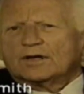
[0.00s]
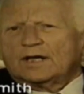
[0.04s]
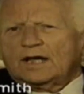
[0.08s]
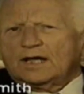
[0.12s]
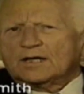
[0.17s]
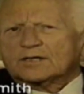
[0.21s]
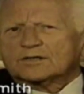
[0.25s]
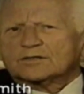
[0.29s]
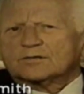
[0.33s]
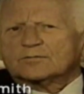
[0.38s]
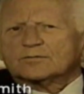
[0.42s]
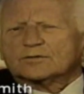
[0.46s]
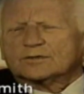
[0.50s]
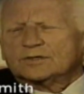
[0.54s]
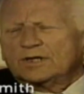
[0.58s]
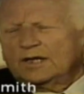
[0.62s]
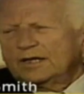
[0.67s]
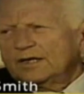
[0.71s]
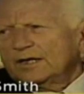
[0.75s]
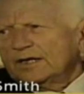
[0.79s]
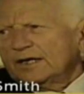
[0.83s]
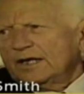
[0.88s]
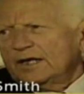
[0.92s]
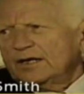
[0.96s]
Castro was
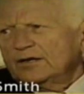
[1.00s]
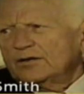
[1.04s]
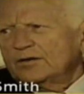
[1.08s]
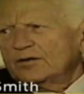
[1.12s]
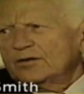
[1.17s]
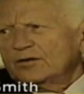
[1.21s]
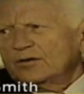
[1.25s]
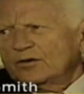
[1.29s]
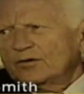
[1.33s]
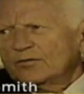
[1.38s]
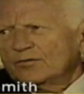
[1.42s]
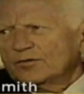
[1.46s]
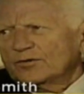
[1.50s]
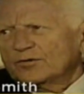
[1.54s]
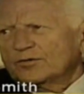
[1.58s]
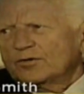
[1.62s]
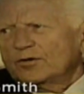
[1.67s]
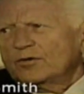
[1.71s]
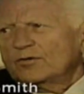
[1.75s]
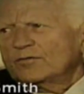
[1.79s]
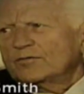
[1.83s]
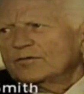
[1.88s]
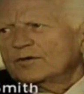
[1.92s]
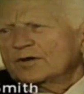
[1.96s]
dedicated to the
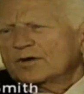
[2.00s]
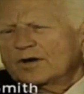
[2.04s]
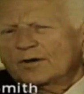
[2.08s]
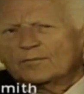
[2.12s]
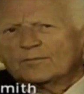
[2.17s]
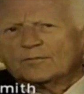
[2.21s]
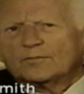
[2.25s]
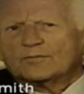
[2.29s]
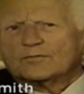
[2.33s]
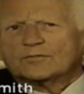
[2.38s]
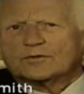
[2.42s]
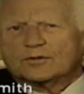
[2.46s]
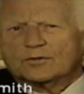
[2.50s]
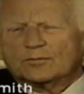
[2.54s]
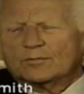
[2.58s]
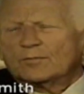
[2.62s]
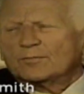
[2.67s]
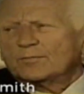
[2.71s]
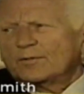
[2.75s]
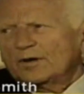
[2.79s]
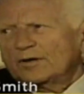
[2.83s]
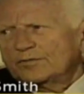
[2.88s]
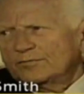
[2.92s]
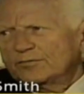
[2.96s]
overthrow of the government of Cuba
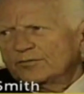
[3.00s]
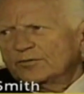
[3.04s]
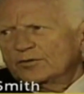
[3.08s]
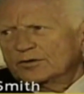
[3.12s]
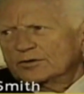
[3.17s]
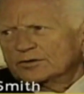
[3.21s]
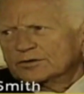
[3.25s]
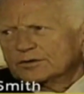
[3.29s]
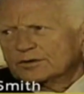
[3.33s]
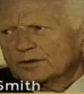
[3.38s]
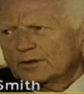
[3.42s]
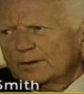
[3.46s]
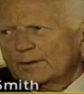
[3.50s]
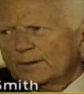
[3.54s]
by force.